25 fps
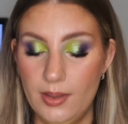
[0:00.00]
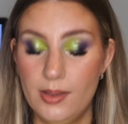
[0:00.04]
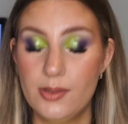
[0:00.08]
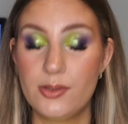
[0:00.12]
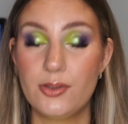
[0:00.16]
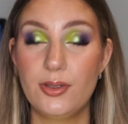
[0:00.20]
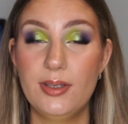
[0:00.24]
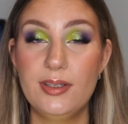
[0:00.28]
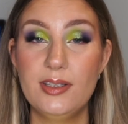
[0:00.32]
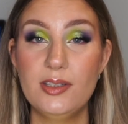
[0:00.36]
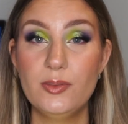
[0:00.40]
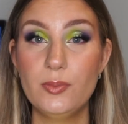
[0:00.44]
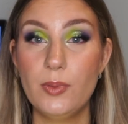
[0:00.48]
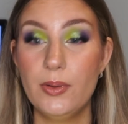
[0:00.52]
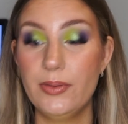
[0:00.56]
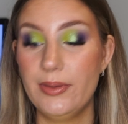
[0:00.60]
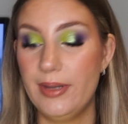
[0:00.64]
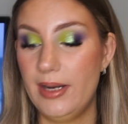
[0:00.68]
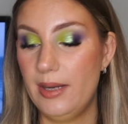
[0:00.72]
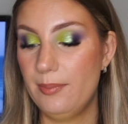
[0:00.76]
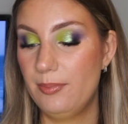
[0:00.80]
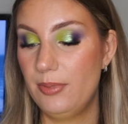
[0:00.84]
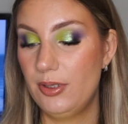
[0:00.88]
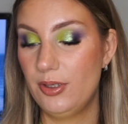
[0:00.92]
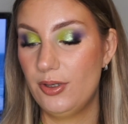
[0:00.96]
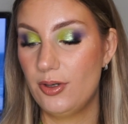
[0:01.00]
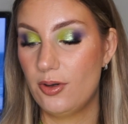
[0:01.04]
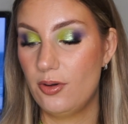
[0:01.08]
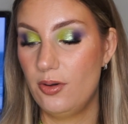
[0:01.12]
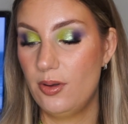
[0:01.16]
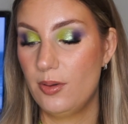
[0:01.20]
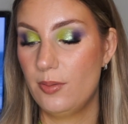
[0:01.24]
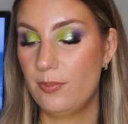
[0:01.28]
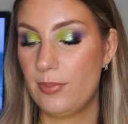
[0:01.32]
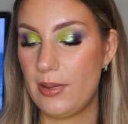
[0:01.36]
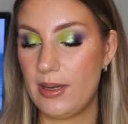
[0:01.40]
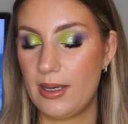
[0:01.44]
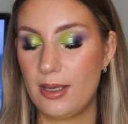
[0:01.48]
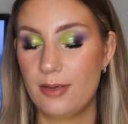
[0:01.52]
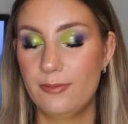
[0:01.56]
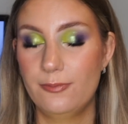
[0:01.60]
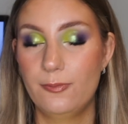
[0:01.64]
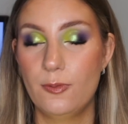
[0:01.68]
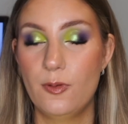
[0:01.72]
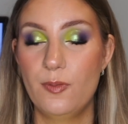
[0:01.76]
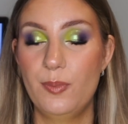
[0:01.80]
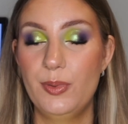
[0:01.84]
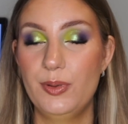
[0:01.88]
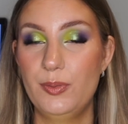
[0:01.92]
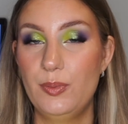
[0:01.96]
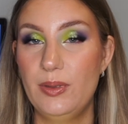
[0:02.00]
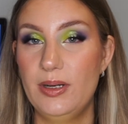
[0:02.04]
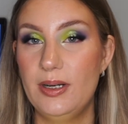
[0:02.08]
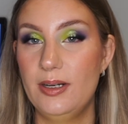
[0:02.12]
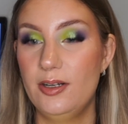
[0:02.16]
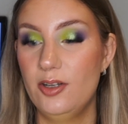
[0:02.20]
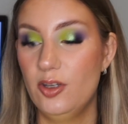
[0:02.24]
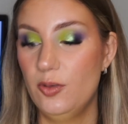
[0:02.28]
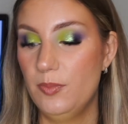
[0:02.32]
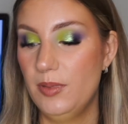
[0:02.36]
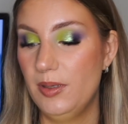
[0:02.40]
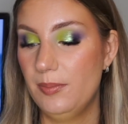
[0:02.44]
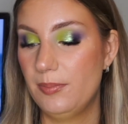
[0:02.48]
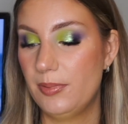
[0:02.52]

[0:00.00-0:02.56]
So this is one that I've been going back and forth between a little bit,